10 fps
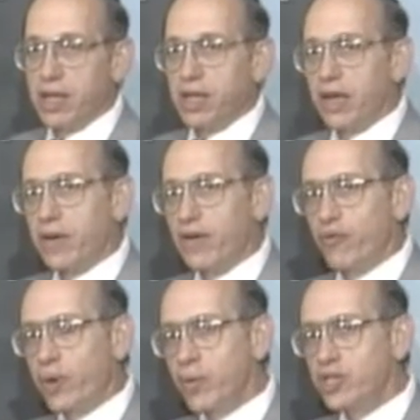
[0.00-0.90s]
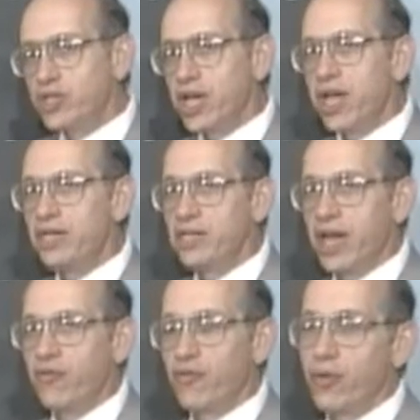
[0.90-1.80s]
Now, if we were to change
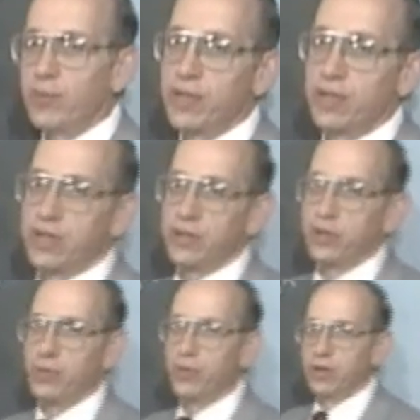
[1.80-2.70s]
that formula to